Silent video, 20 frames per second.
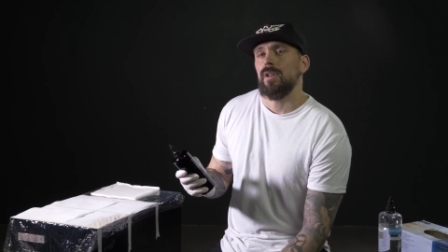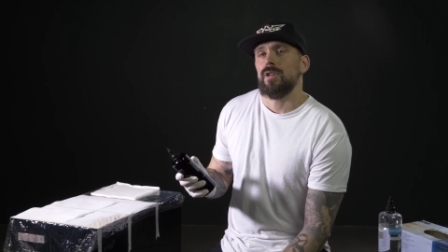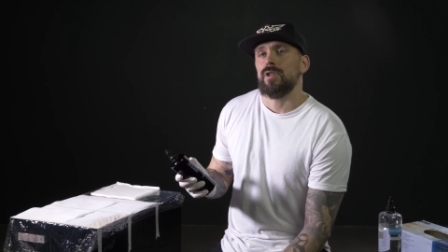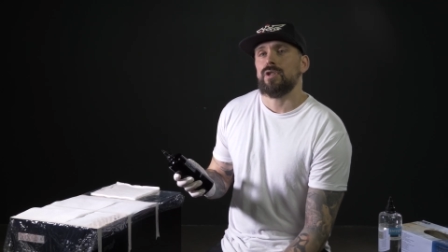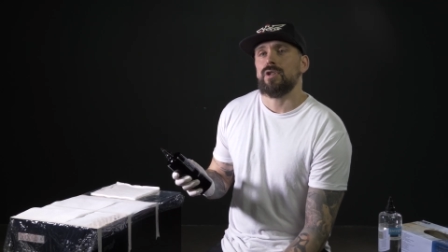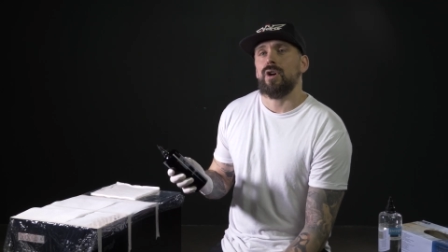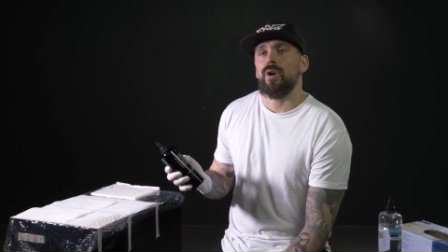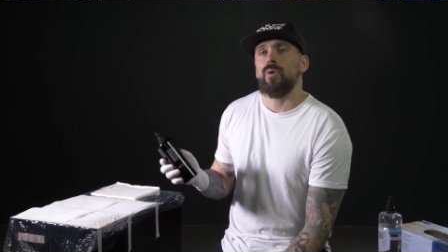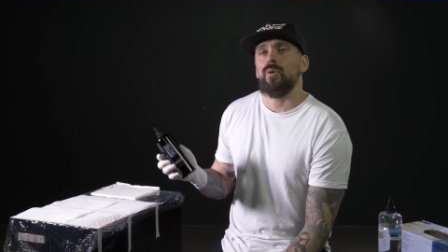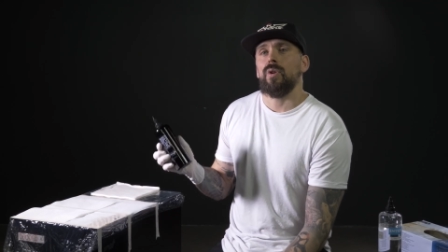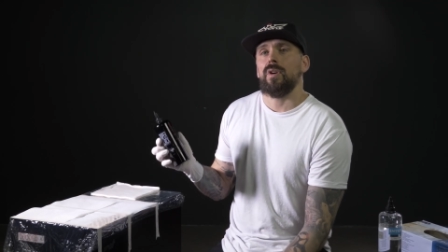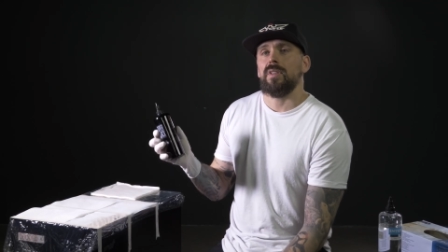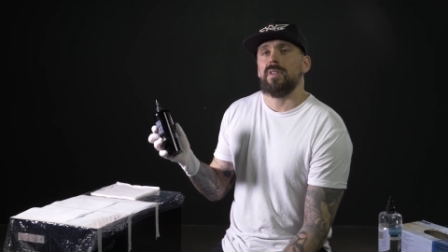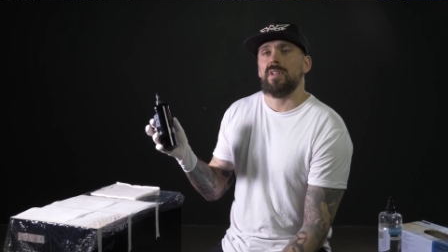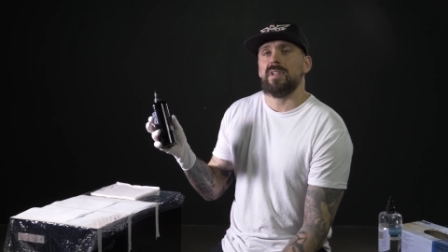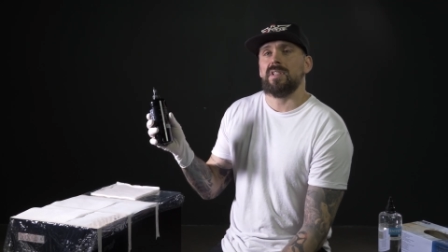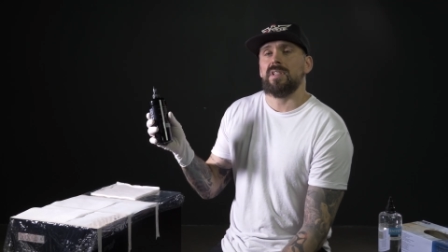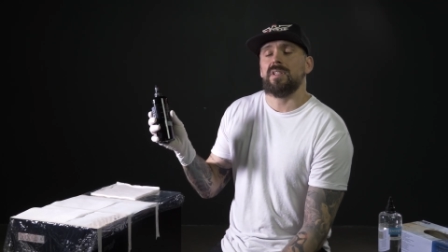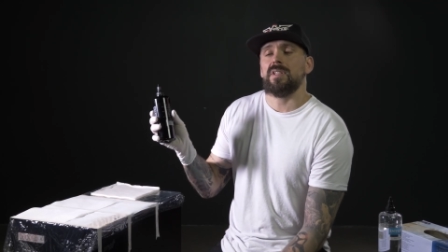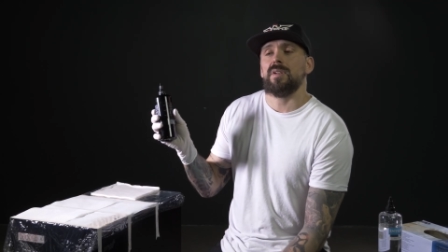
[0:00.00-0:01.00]
So
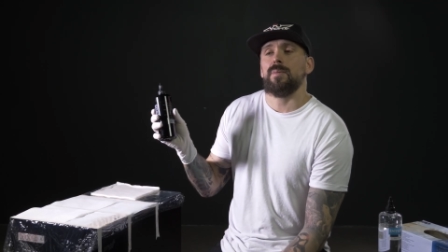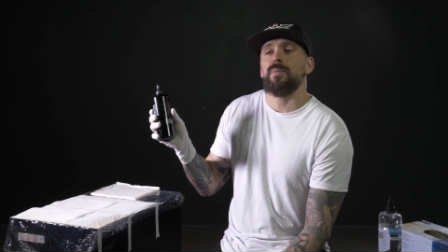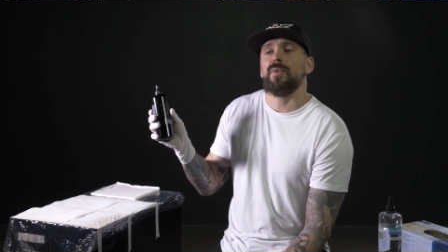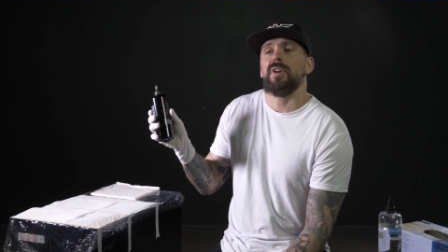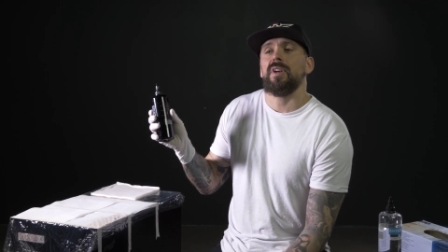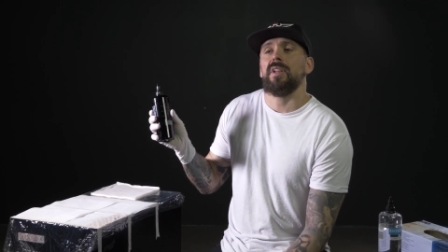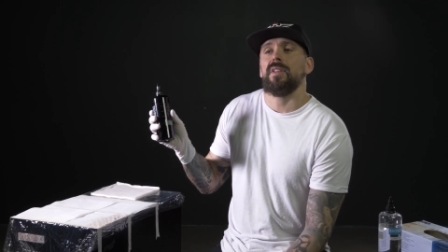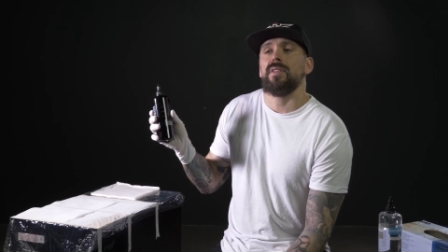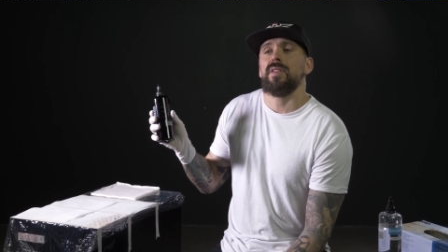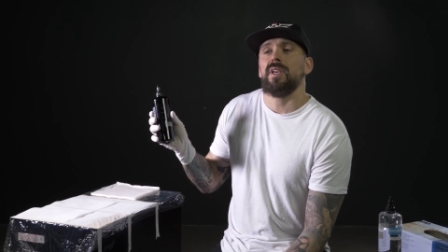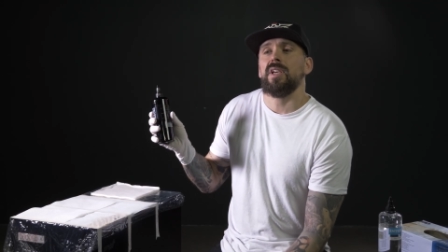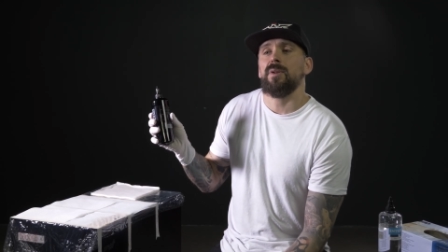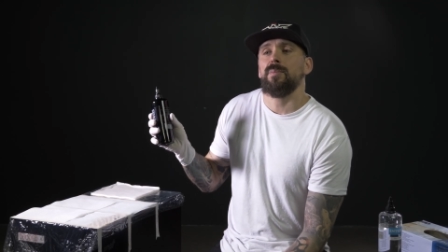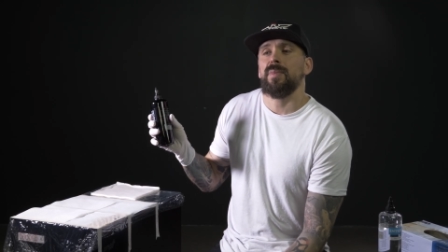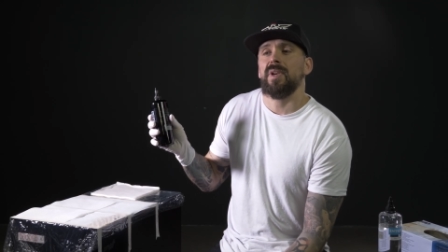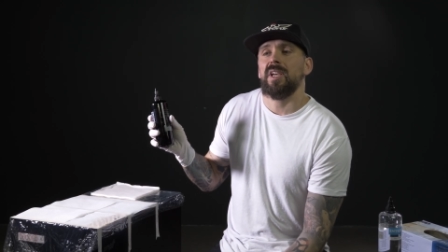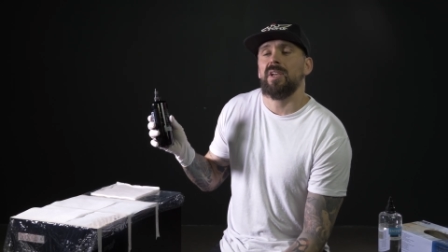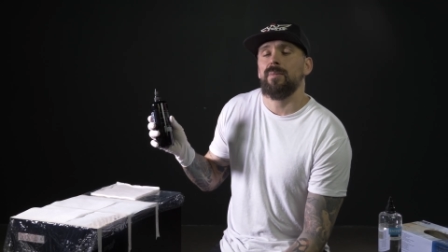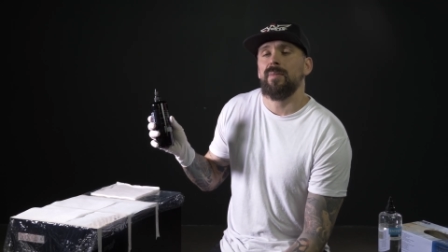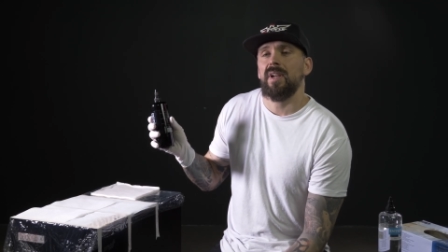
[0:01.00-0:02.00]
this is a pretty thick
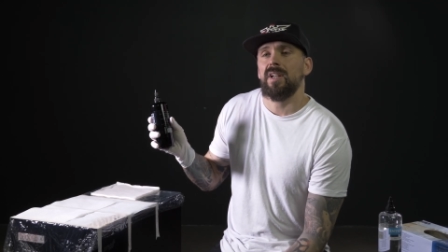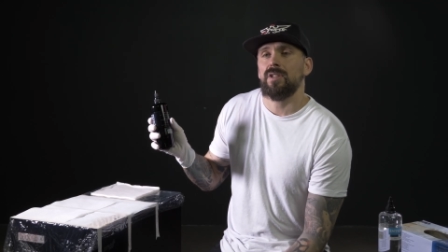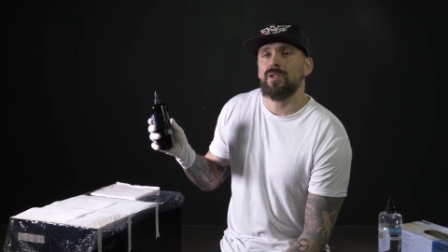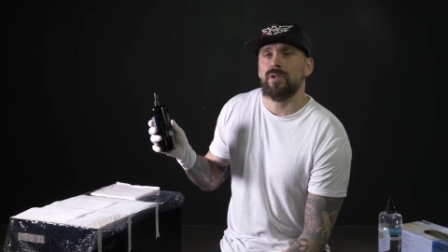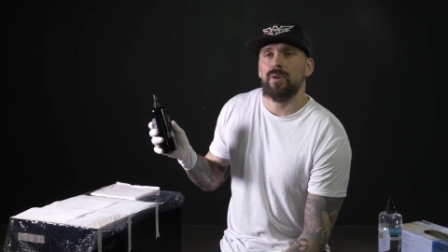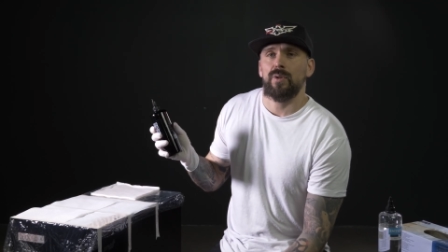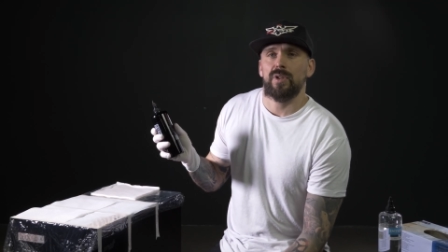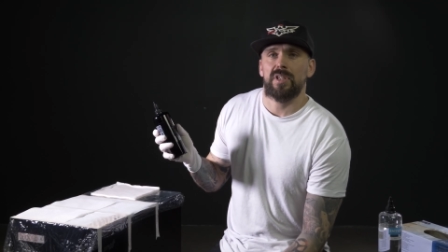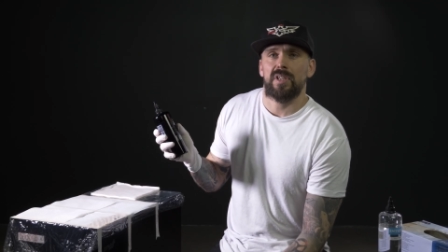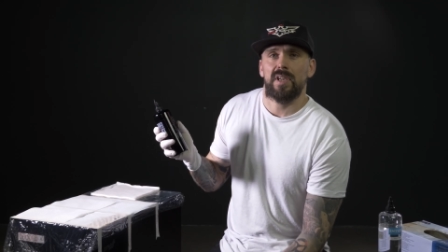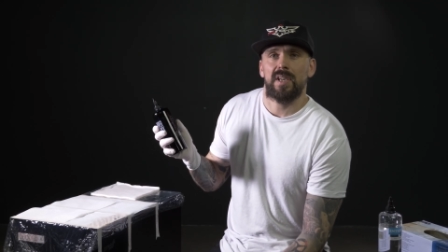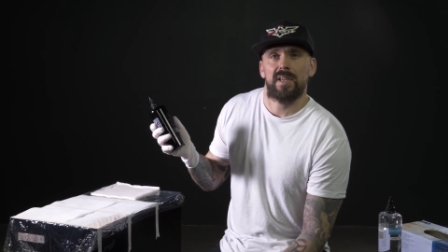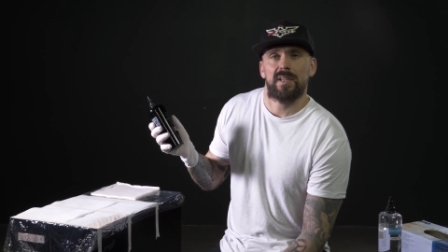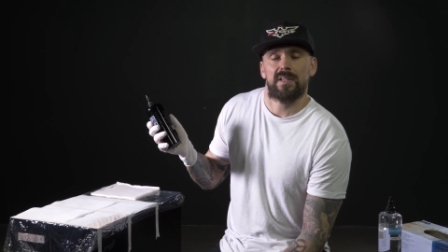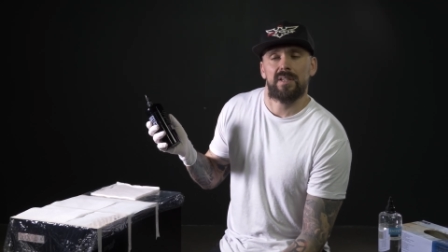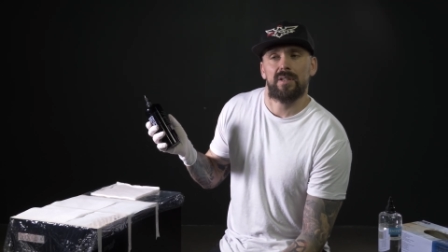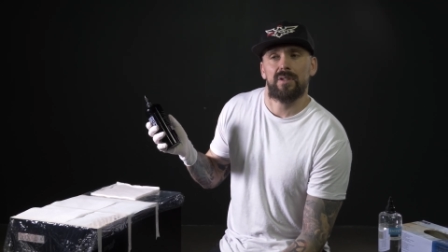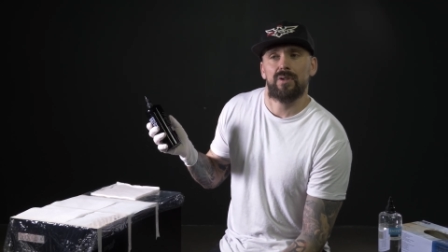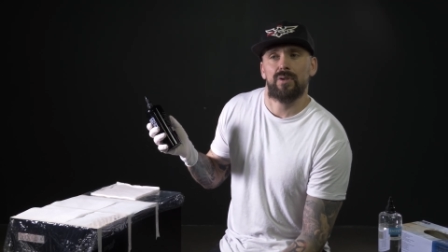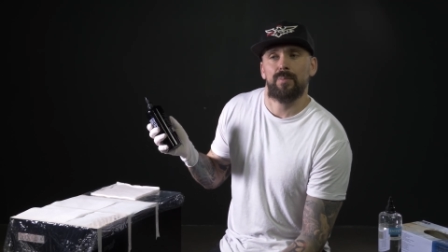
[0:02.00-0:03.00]
pigment, so it's
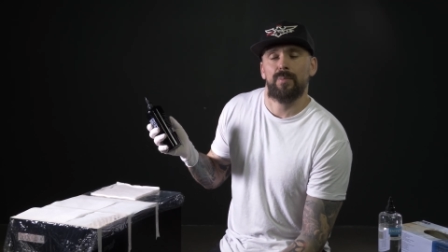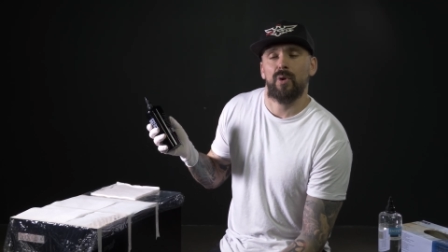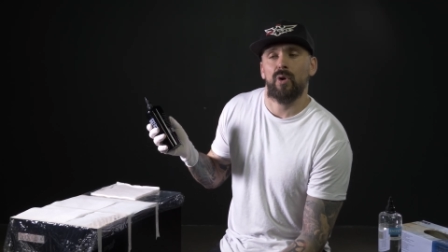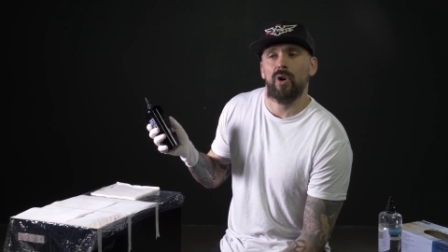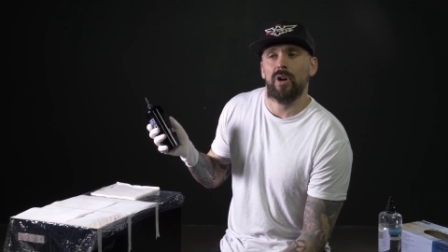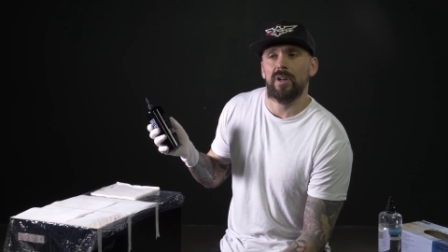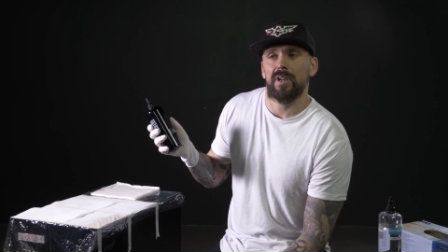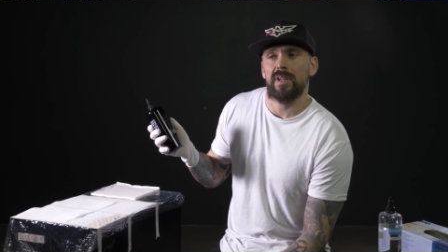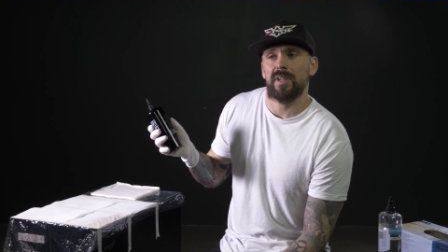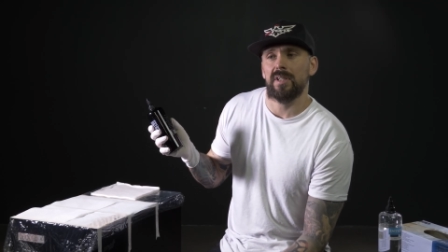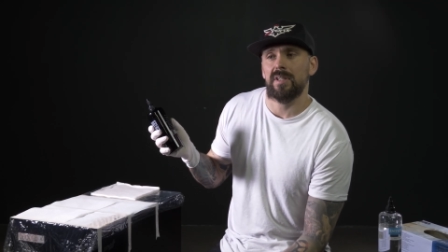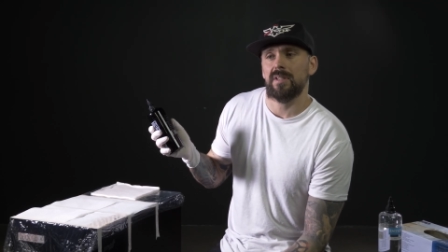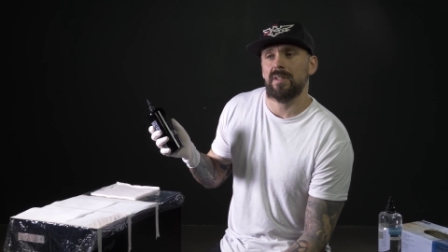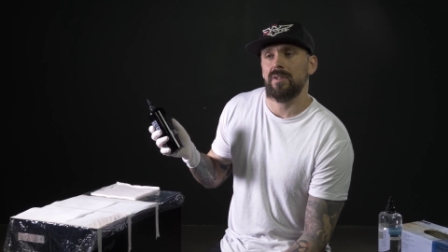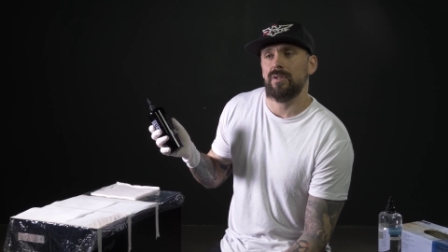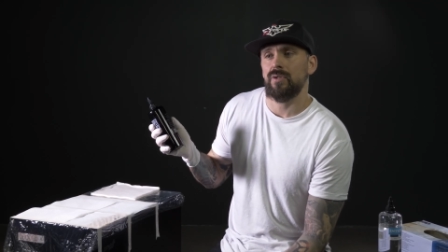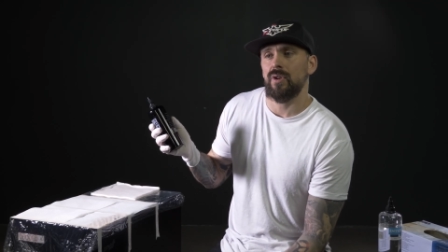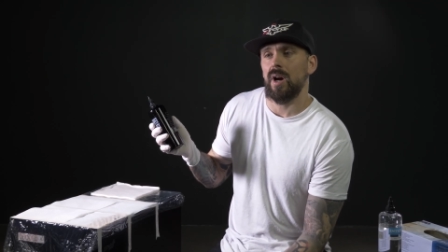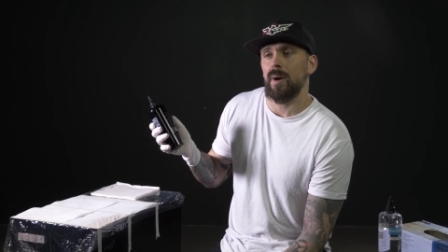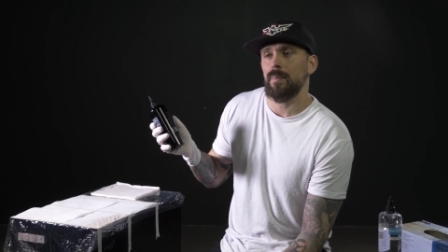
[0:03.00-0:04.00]
easy to pour these
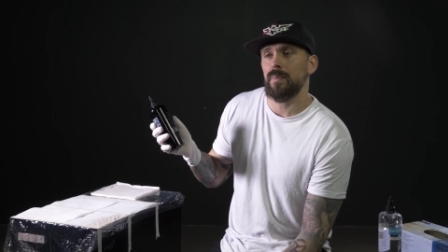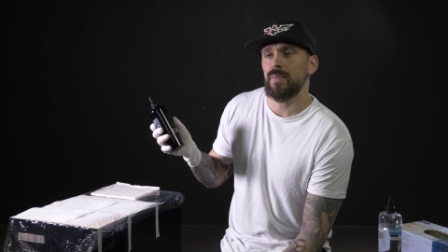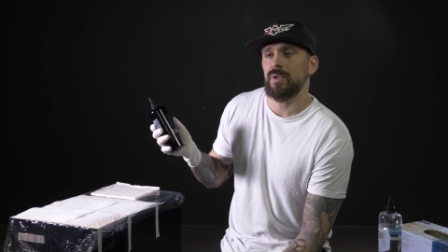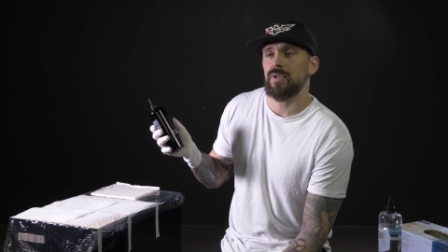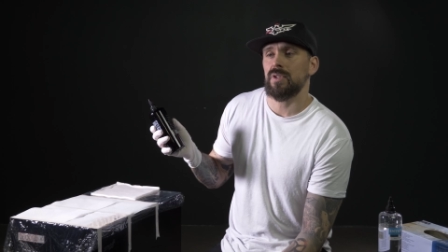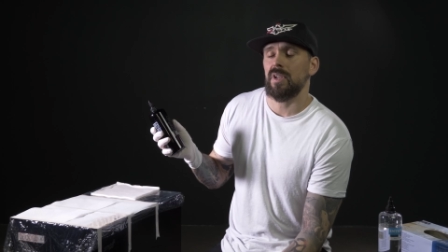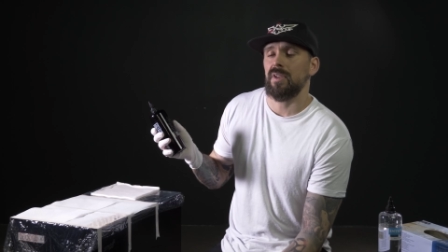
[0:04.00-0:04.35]
drops.